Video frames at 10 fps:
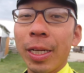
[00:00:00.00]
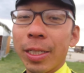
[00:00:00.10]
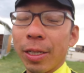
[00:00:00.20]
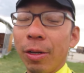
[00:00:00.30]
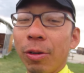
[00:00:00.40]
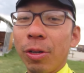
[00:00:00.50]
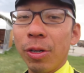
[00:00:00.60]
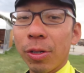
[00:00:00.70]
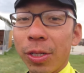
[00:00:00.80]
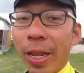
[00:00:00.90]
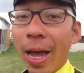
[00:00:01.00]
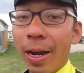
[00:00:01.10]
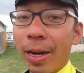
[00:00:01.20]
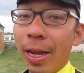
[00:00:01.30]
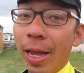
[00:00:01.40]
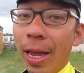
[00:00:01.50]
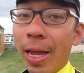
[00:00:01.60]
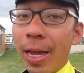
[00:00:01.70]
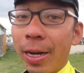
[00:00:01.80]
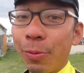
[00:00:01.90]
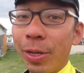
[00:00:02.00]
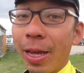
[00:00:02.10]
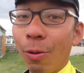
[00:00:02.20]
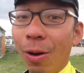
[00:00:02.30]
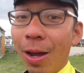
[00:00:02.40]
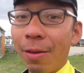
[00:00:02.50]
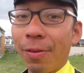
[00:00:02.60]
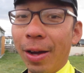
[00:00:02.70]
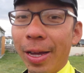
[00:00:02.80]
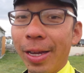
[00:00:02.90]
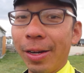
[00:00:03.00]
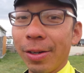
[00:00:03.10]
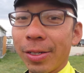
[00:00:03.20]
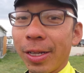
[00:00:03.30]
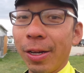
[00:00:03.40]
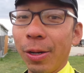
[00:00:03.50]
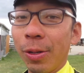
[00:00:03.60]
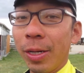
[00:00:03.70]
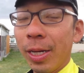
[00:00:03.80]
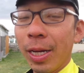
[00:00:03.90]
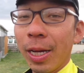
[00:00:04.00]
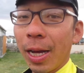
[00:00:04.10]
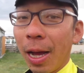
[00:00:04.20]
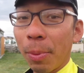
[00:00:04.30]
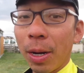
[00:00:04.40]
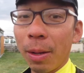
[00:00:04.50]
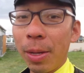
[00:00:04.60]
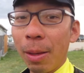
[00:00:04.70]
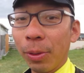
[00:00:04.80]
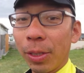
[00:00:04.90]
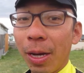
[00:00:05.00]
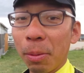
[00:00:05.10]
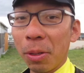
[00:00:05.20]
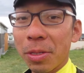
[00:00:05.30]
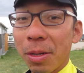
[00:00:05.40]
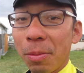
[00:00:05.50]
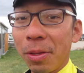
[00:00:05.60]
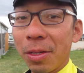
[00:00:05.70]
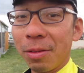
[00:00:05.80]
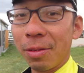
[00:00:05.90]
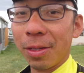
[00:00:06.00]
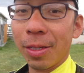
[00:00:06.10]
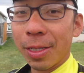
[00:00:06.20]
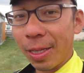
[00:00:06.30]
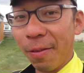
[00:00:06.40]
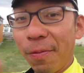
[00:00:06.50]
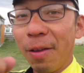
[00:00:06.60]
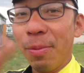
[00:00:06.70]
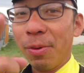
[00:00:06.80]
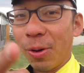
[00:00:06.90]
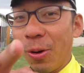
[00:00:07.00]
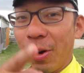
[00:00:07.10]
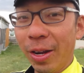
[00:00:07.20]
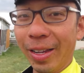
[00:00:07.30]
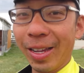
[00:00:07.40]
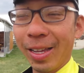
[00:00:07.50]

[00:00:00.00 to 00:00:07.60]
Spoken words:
So kudos to that. And we get Wi-Fi here, so I'm gonna be able to upload some of this stuff I've been recording.